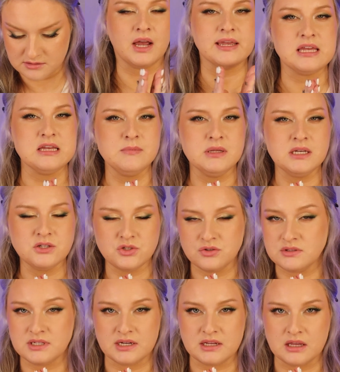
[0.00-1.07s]
I keep meaning to do a
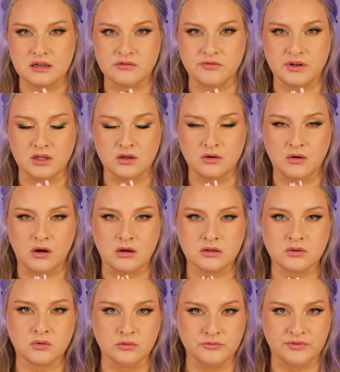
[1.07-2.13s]
dedicated video on
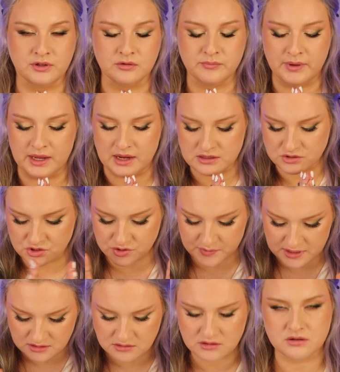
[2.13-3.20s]
Goldfield and Banks just
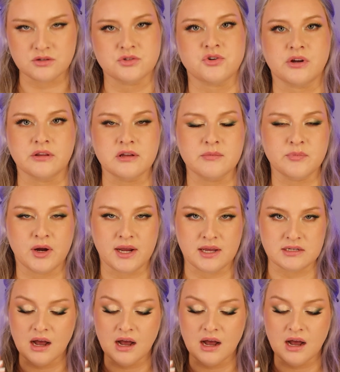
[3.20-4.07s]
because they're an Australian brand.